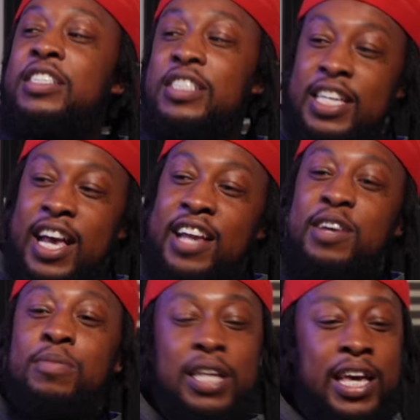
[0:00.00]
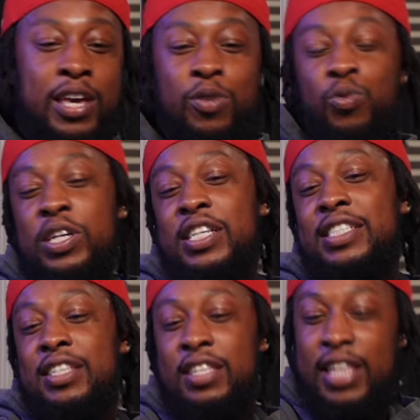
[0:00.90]
CIAA
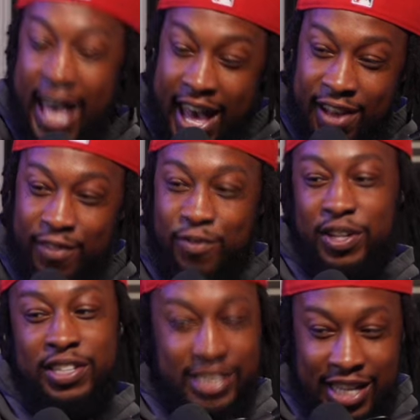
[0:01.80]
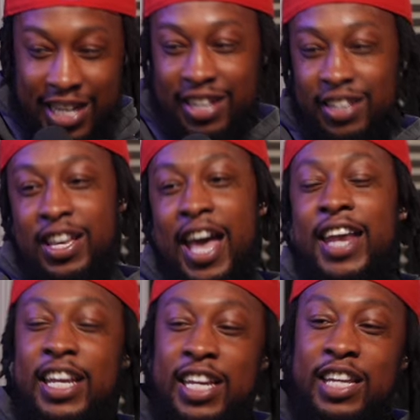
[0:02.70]
was that for mm. the city. And
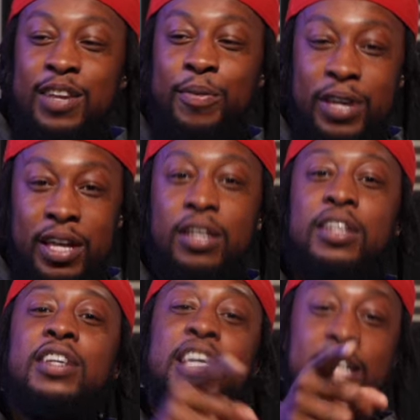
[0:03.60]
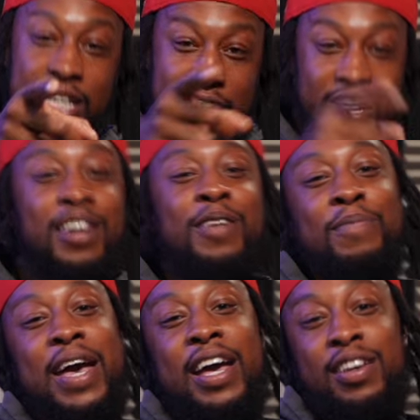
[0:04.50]
it need to it need to come
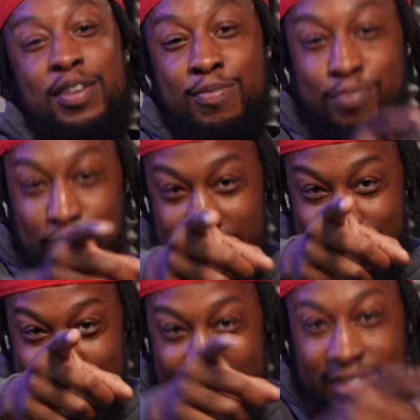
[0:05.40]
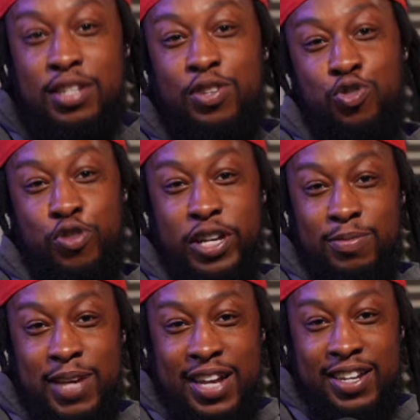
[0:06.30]
back. Bring it back to the crib,
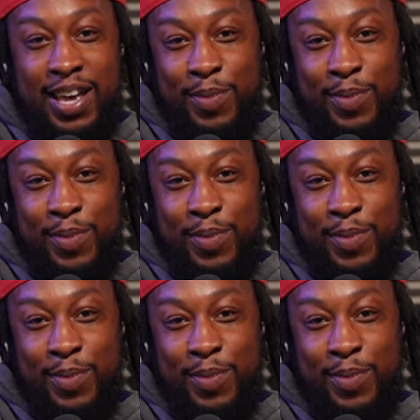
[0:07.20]
God damn